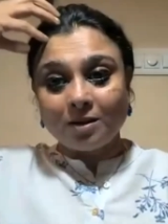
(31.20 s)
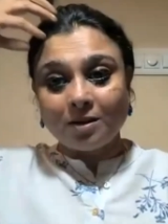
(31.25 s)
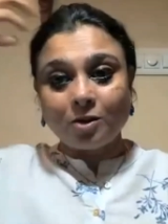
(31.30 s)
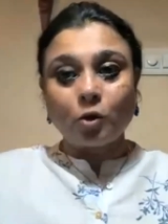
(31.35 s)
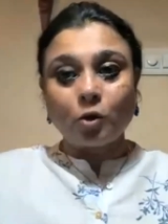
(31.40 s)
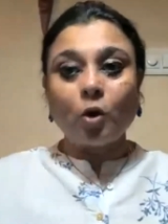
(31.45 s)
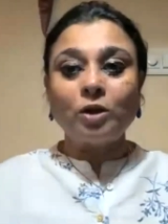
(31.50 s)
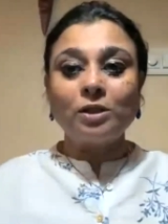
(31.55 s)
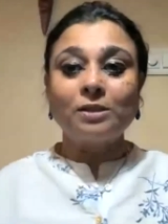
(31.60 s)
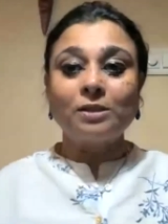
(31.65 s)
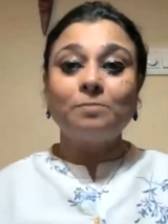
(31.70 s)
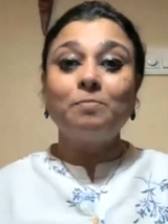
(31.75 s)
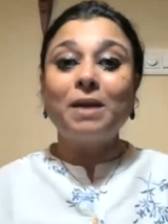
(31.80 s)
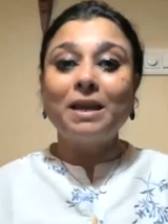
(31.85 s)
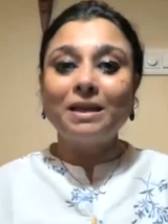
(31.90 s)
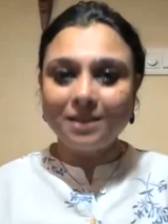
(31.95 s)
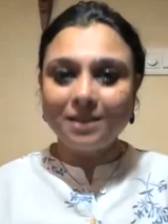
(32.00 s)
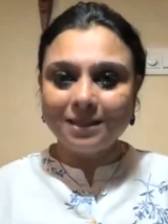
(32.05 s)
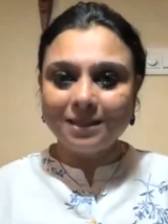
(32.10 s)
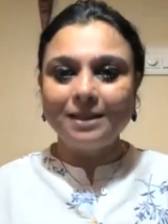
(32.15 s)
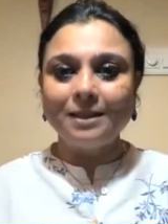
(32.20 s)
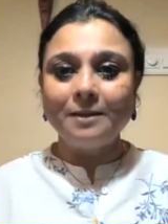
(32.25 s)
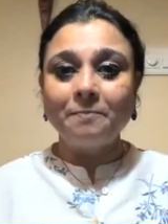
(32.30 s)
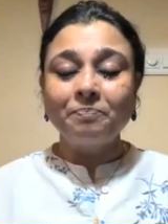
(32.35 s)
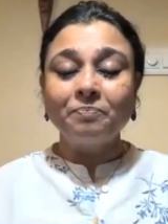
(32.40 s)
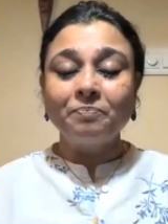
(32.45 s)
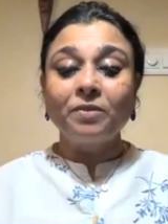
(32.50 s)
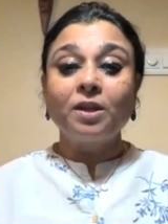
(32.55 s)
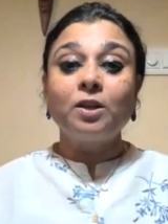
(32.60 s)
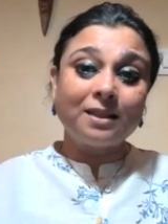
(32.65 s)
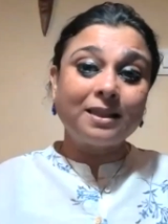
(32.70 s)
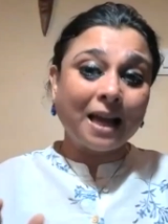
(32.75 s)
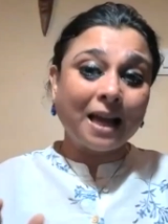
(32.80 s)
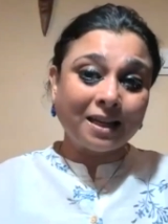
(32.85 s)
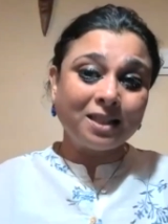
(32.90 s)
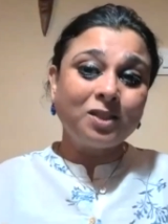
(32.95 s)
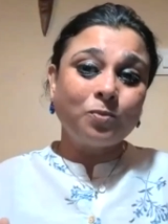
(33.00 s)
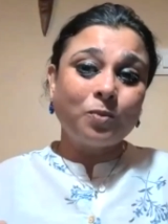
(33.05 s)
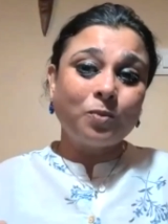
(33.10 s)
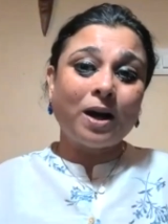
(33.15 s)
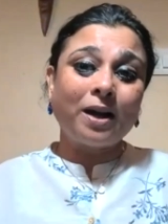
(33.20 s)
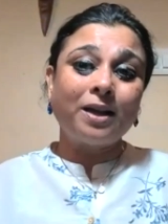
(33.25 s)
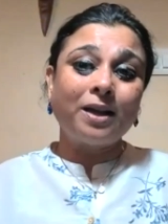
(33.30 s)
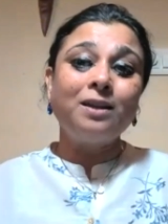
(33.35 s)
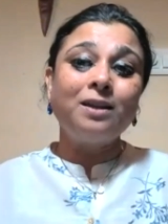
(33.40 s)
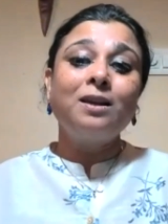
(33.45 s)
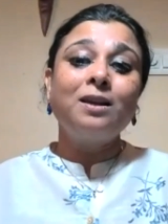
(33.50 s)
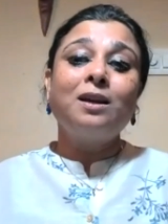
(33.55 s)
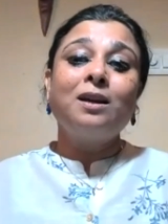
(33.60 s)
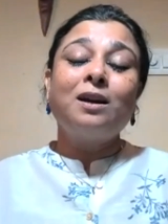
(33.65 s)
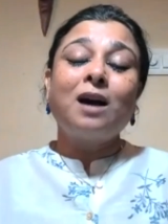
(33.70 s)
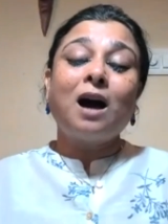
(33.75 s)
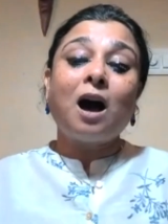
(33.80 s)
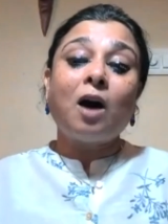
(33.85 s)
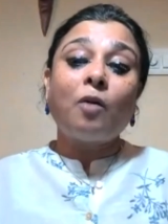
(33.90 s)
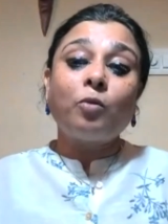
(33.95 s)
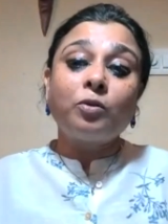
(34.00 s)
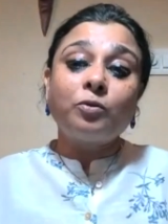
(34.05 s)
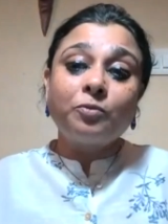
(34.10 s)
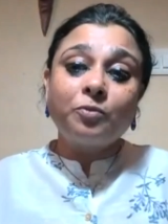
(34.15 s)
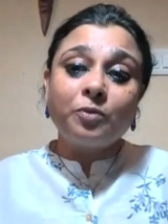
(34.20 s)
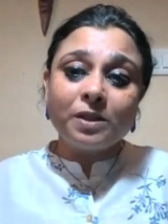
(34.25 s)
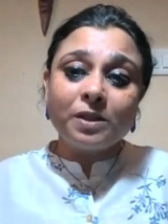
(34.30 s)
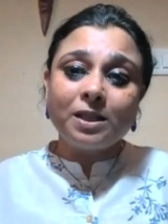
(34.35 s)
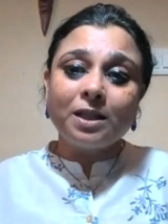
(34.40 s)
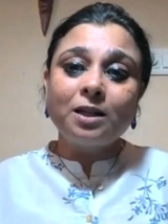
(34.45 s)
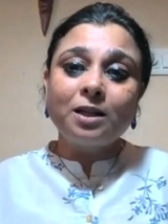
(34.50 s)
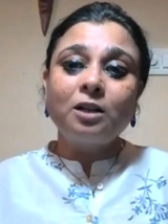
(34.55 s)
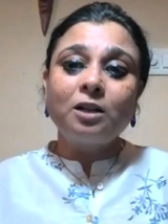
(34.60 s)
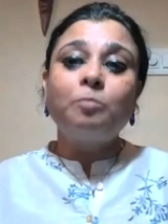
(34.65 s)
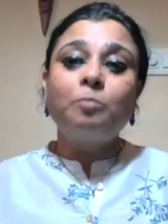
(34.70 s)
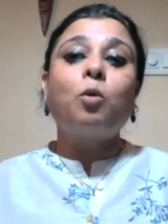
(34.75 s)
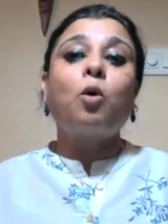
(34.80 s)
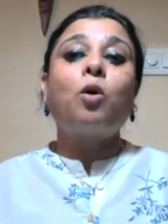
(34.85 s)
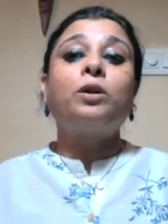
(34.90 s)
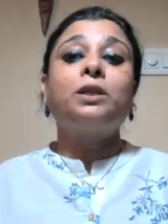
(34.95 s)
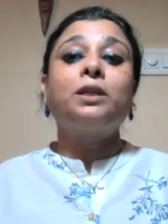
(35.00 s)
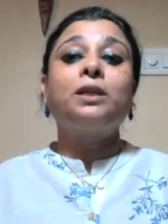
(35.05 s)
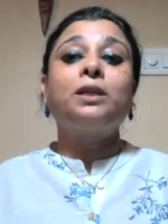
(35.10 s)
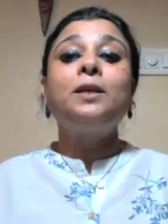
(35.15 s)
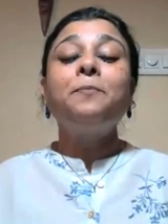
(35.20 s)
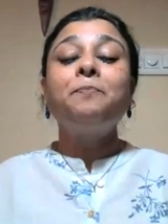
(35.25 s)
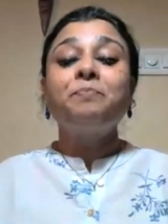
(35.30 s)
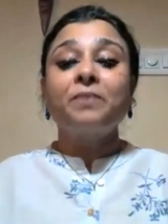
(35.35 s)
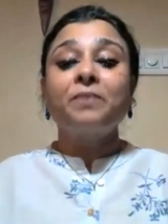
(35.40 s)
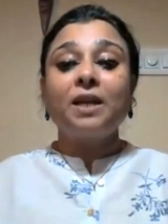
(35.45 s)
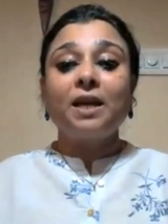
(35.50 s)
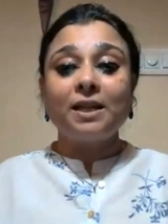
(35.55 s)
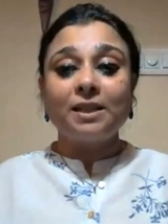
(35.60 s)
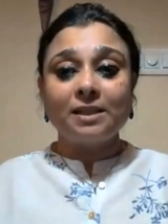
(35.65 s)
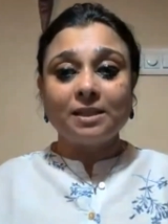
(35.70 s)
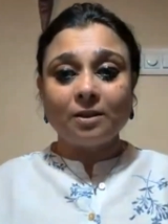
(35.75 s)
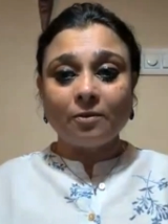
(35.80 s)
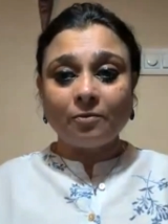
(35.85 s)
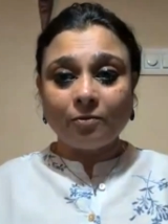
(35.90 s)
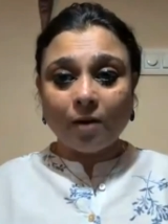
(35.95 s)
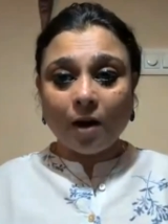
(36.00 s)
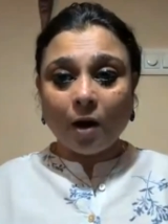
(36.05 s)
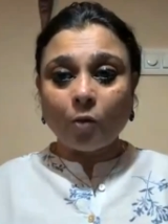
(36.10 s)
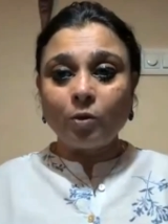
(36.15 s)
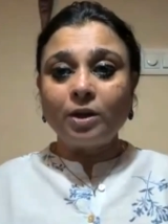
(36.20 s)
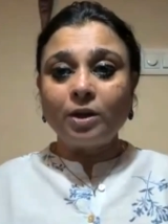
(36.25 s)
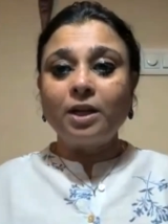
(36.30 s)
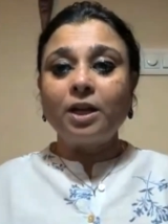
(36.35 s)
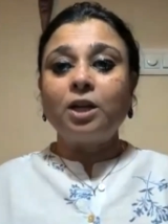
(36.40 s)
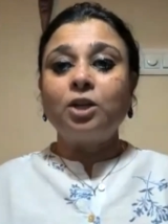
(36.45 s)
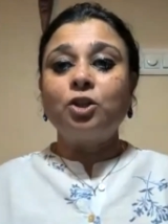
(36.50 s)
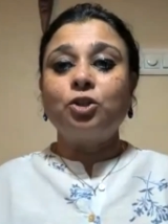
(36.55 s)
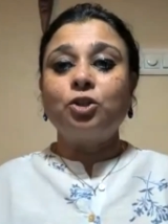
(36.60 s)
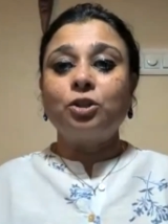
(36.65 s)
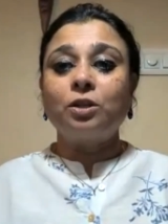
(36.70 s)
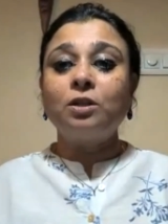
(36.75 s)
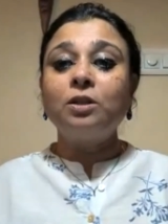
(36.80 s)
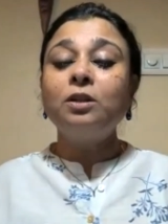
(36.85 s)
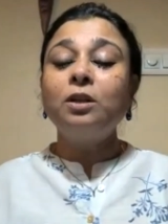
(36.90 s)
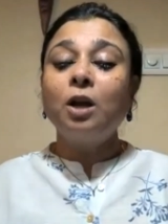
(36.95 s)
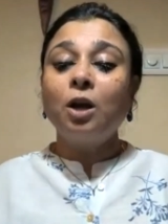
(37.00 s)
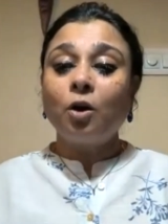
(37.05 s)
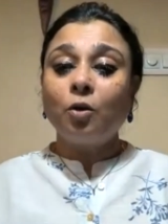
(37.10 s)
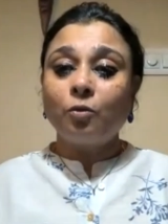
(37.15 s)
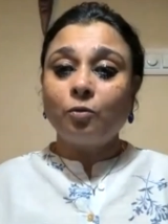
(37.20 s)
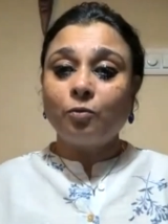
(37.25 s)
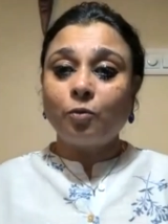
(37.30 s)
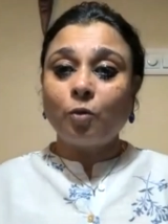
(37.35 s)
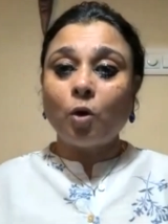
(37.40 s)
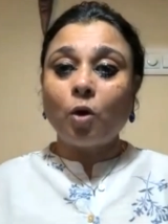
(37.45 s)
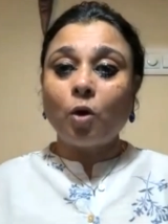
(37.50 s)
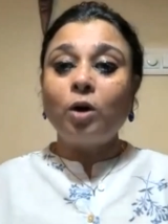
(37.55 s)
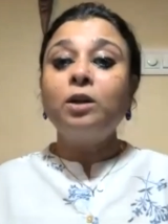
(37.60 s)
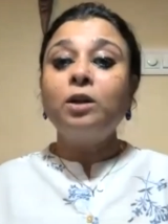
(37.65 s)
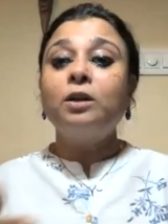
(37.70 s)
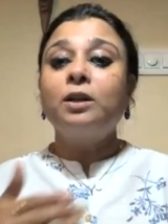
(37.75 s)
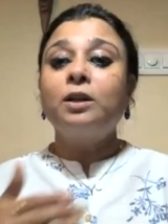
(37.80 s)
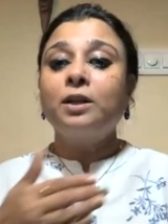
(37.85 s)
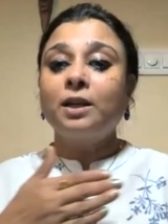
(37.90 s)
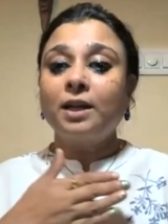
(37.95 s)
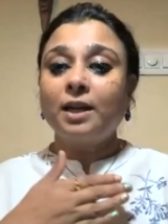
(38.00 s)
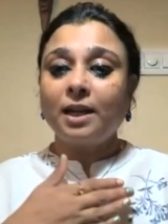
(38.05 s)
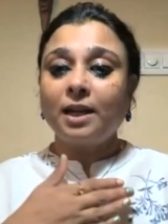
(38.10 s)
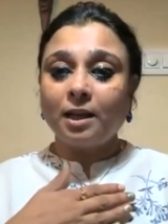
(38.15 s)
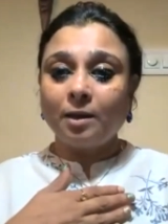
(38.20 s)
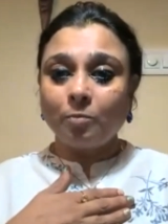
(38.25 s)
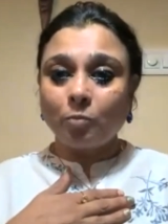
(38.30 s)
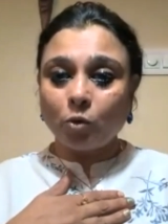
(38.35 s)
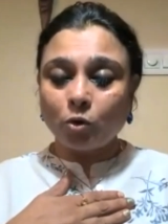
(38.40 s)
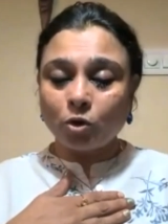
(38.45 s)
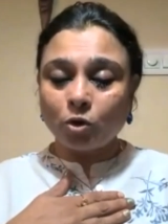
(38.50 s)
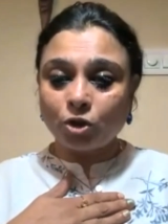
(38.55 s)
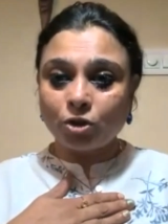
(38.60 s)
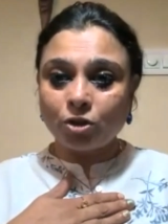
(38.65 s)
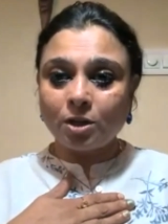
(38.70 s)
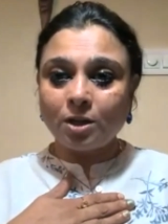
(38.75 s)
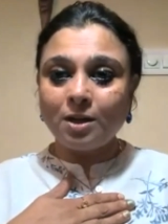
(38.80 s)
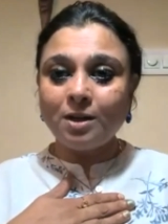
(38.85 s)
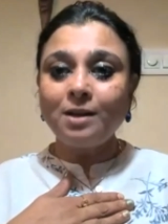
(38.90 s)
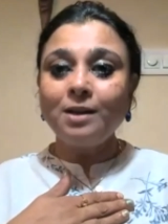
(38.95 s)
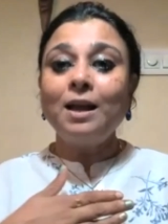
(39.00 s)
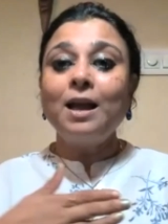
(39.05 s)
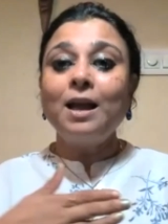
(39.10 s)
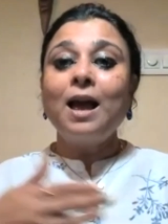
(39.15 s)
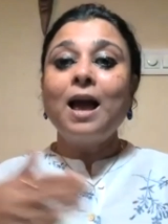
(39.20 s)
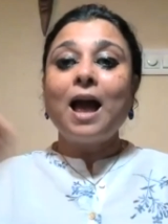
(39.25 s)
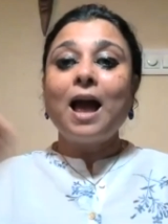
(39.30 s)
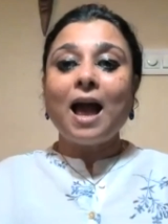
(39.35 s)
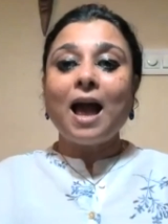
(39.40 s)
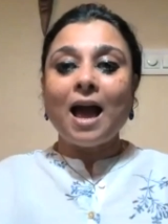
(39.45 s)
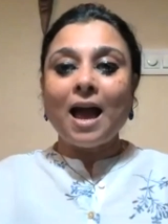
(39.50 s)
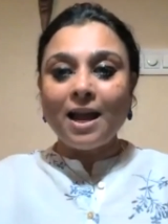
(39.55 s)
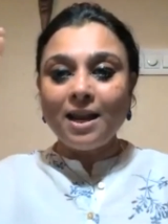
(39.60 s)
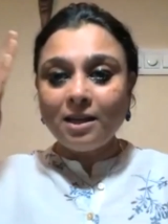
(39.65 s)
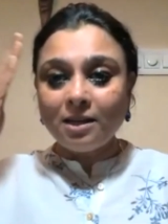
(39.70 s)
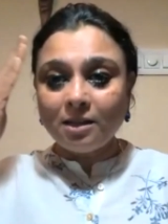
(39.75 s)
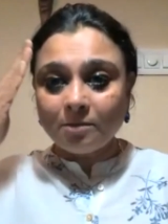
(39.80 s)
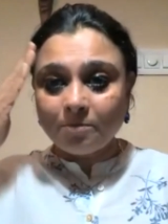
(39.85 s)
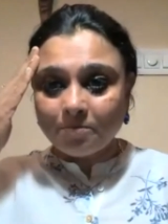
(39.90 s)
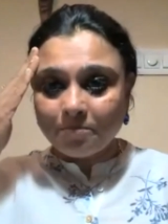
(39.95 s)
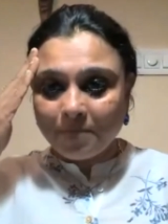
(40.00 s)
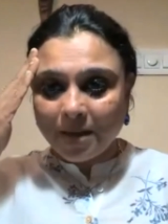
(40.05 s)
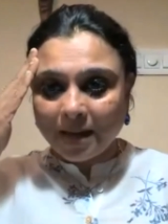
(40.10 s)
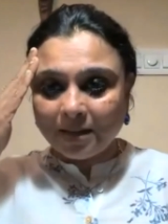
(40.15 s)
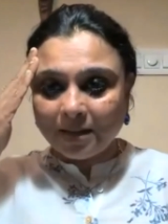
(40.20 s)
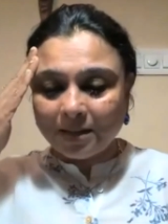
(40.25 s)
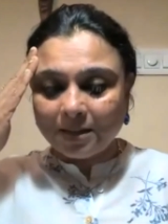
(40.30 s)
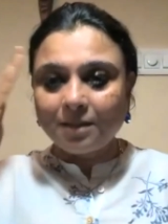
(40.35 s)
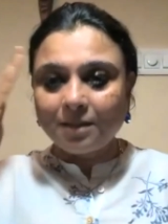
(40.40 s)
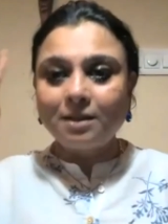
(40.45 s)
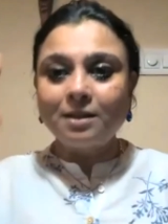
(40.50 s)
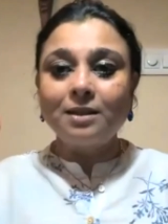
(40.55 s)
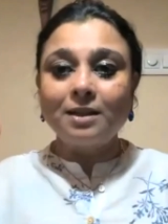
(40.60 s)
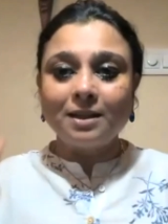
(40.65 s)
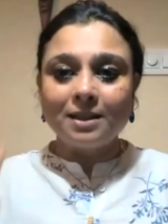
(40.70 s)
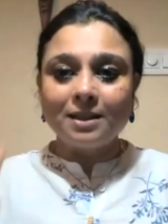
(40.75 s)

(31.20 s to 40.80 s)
cross mentally. That is why our physical body is the foundation for emotional and mental